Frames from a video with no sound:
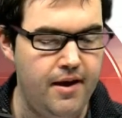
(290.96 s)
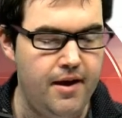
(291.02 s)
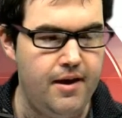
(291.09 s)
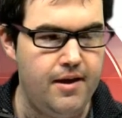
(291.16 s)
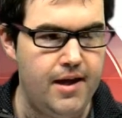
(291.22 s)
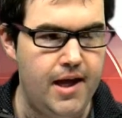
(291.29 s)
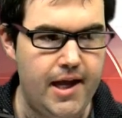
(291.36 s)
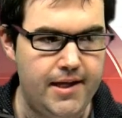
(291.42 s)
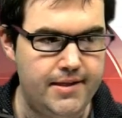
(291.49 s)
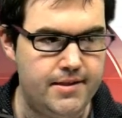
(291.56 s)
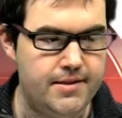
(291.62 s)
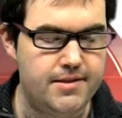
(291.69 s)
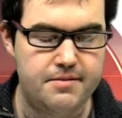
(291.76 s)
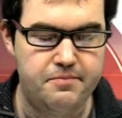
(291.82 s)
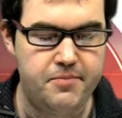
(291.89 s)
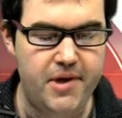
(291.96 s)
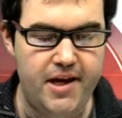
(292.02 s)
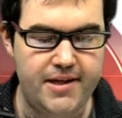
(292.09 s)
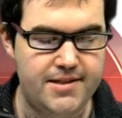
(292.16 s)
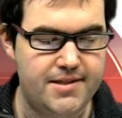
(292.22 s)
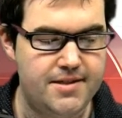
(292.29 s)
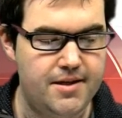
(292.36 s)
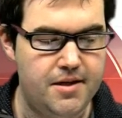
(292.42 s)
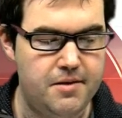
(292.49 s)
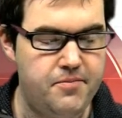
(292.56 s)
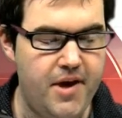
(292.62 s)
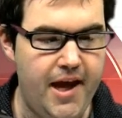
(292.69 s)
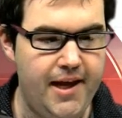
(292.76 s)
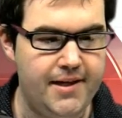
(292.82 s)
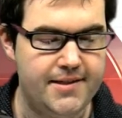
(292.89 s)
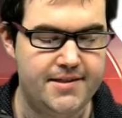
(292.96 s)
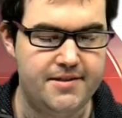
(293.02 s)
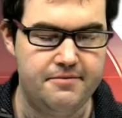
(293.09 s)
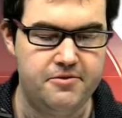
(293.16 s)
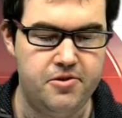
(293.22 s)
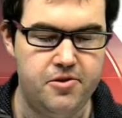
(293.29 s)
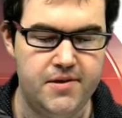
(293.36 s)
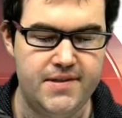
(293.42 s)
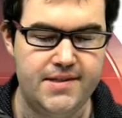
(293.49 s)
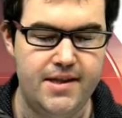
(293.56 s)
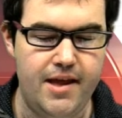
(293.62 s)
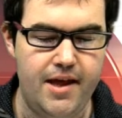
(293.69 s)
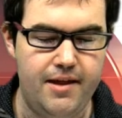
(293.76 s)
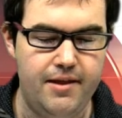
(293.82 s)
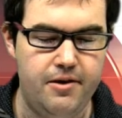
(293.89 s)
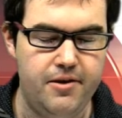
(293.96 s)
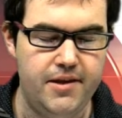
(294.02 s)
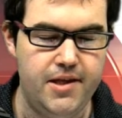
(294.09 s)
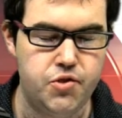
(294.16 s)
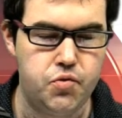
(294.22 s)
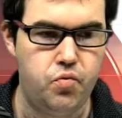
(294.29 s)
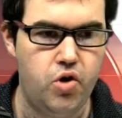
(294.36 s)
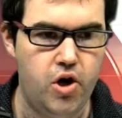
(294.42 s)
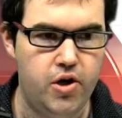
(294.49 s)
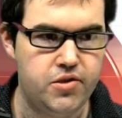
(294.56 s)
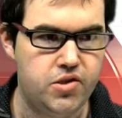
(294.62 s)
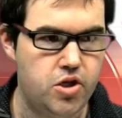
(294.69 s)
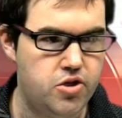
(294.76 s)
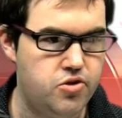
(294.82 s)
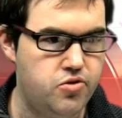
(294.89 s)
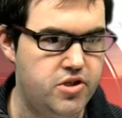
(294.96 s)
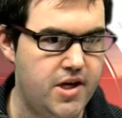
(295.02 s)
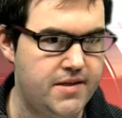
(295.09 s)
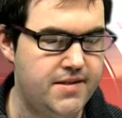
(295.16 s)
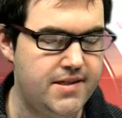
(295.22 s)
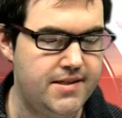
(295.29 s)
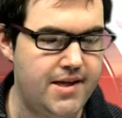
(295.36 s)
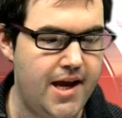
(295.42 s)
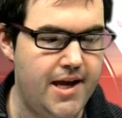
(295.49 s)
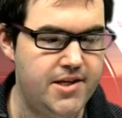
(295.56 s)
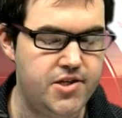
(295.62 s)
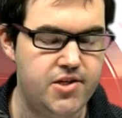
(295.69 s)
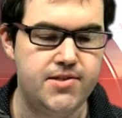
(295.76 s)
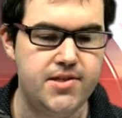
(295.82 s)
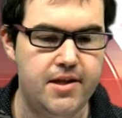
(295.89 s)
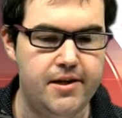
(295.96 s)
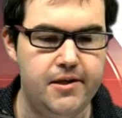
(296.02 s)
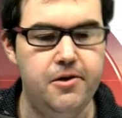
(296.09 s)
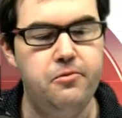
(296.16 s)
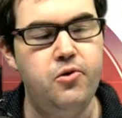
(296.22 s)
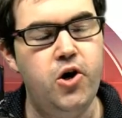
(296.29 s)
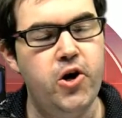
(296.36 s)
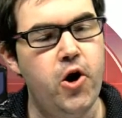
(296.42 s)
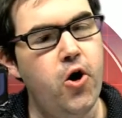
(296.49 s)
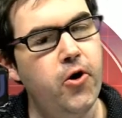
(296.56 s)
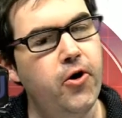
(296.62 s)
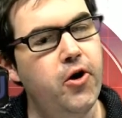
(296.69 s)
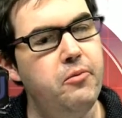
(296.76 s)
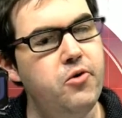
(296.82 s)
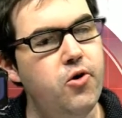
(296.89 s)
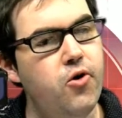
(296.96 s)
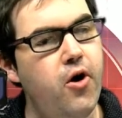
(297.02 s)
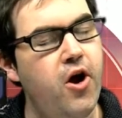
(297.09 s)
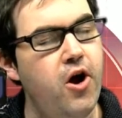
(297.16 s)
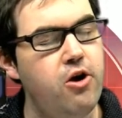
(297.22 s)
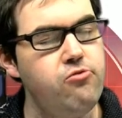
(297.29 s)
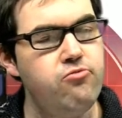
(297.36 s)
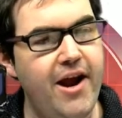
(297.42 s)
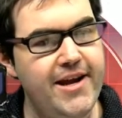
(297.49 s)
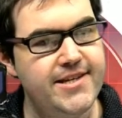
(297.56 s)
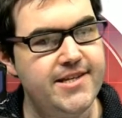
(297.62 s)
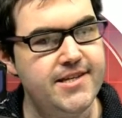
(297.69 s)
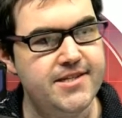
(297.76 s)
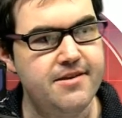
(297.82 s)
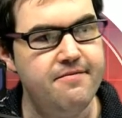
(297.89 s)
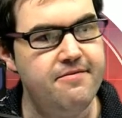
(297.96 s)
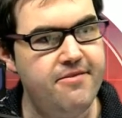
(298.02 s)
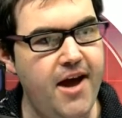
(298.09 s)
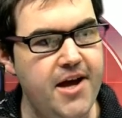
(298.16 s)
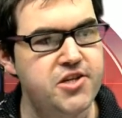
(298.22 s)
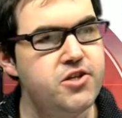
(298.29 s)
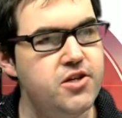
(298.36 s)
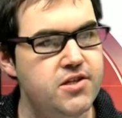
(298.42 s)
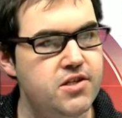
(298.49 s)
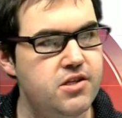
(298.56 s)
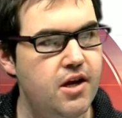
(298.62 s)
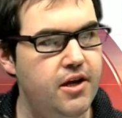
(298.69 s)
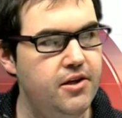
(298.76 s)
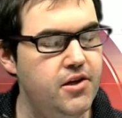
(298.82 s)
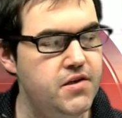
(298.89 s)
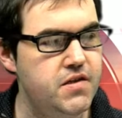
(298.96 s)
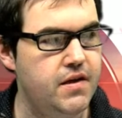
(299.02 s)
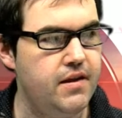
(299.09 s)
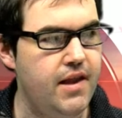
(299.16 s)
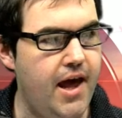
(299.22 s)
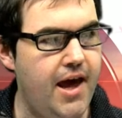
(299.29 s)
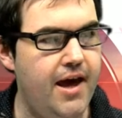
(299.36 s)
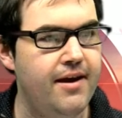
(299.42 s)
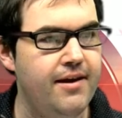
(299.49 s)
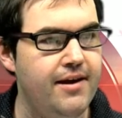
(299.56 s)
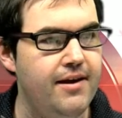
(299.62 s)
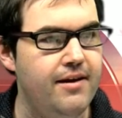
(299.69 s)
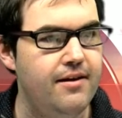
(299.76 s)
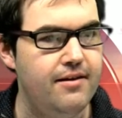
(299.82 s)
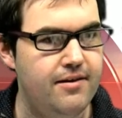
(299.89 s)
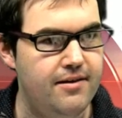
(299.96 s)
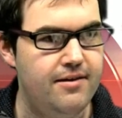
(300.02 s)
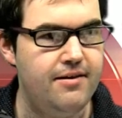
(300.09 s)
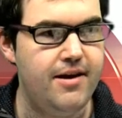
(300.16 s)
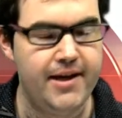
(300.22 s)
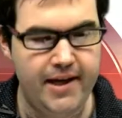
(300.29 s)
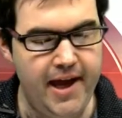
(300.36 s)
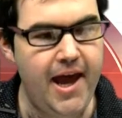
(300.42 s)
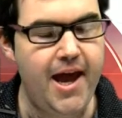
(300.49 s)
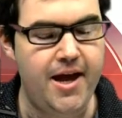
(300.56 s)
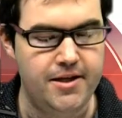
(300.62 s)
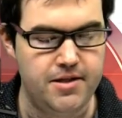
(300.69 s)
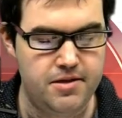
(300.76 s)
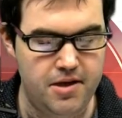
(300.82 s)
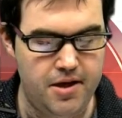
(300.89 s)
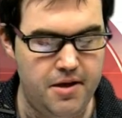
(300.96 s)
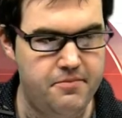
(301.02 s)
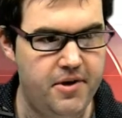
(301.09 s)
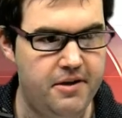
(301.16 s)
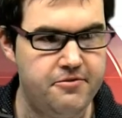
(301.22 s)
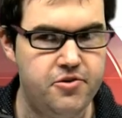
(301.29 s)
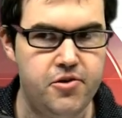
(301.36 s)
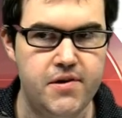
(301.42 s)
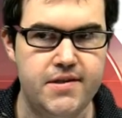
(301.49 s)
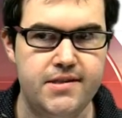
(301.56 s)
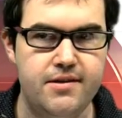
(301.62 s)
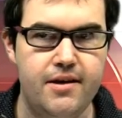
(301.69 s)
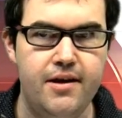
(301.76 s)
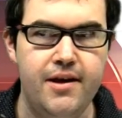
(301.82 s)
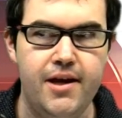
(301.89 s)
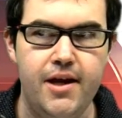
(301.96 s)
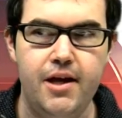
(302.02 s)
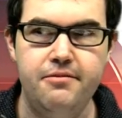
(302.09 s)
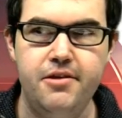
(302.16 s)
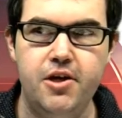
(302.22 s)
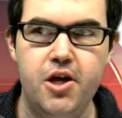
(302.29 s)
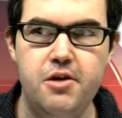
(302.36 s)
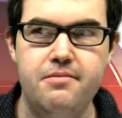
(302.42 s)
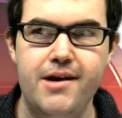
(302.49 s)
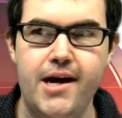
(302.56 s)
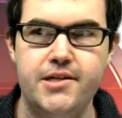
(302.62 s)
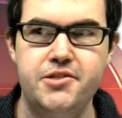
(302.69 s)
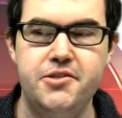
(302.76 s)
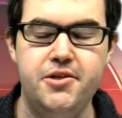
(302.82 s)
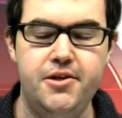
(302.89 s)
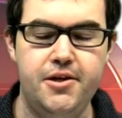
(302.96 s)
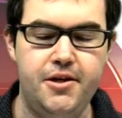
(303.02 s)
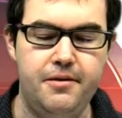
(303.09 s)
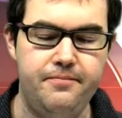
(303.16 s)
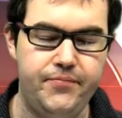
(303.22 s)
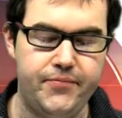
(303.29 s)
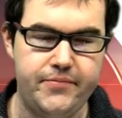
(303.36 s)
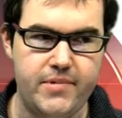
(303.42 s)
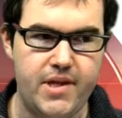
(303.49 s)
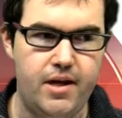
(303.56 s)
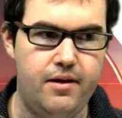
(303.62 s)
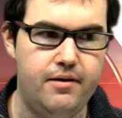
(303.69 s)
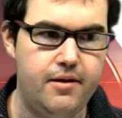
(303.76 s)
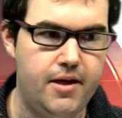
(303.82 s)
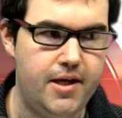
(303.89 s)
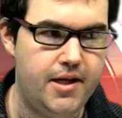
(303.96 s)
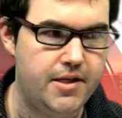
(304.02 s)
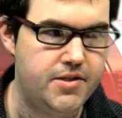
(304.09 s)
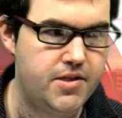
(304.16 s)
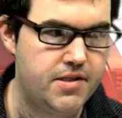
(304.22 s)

And but uh, banks, of course, they're they're in this woke social justice age, and so they don't want horrible racists and fascists uh, using their uh, account. Uh, but of course, if you go back to just